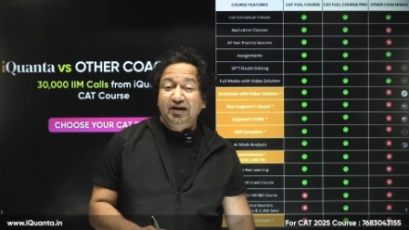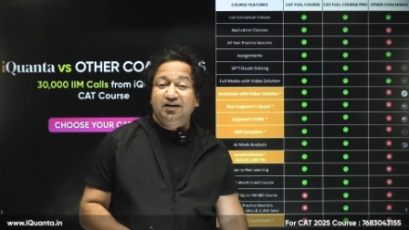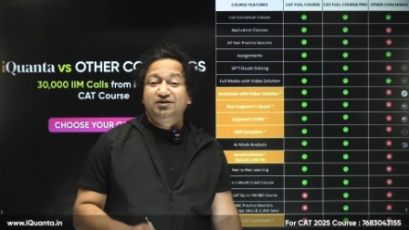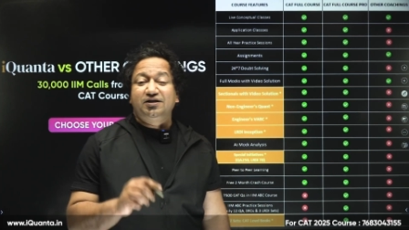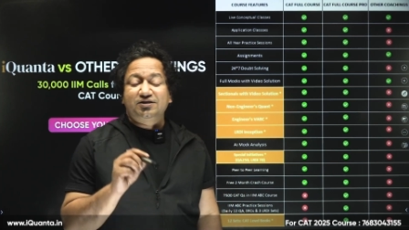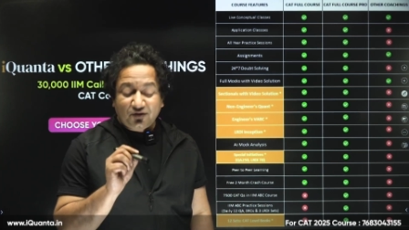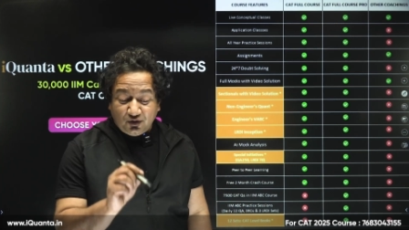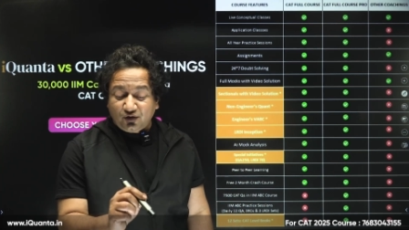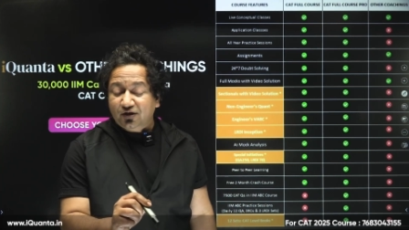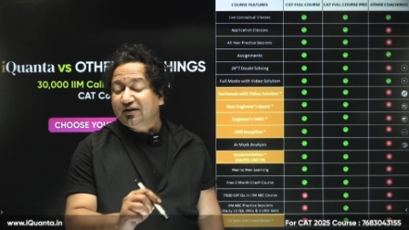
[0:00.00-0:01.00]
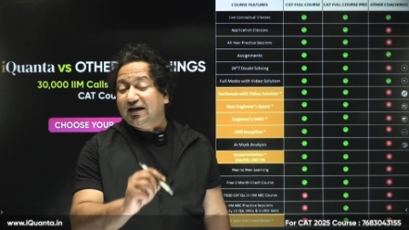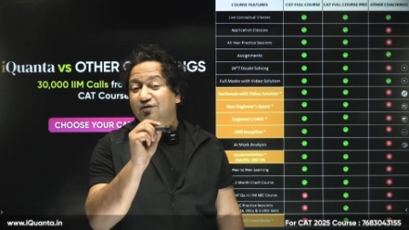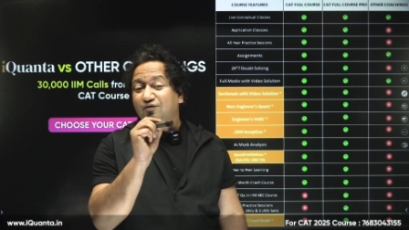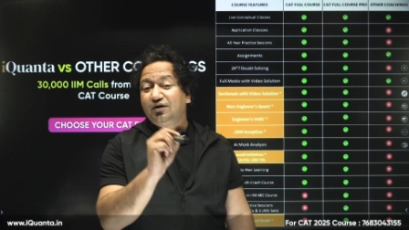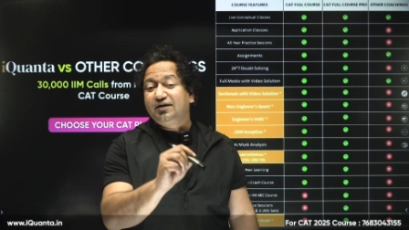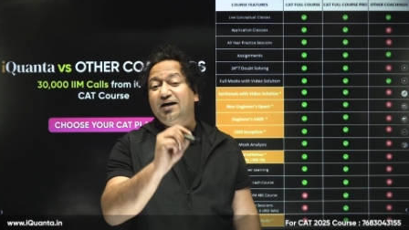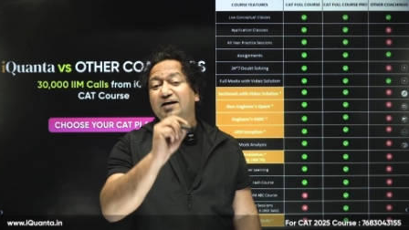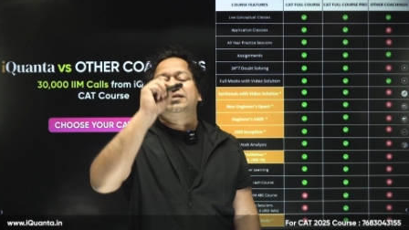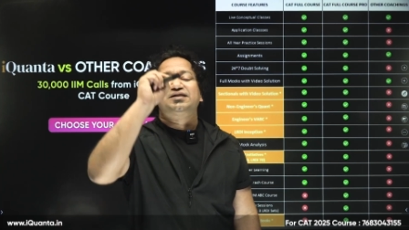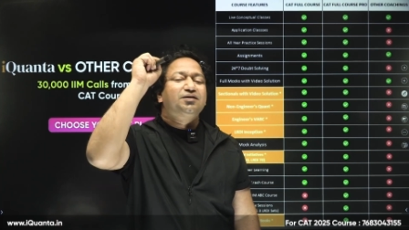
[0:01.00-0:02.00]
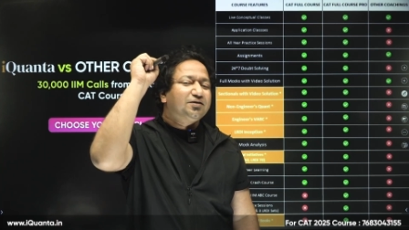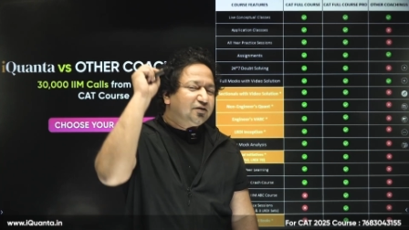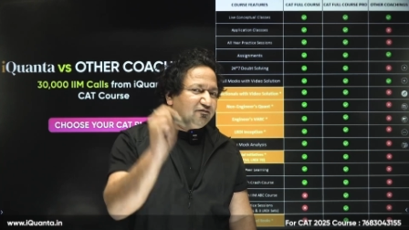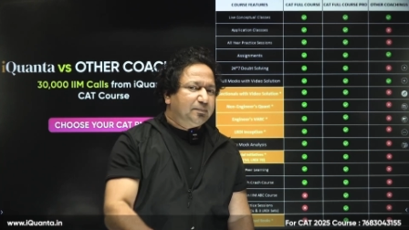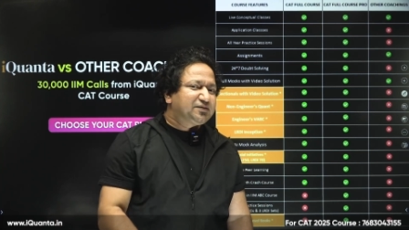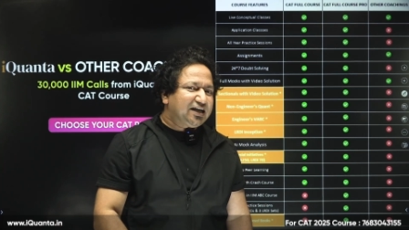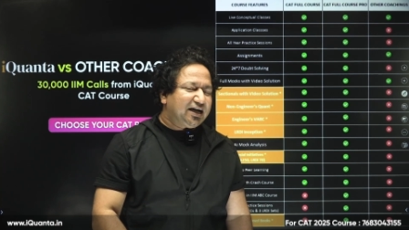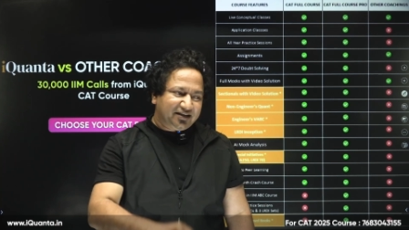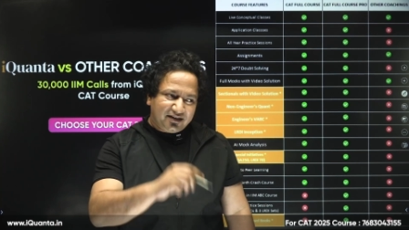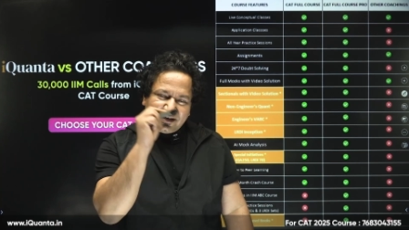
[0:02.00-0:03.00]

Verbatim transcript: just go on iQuantas website,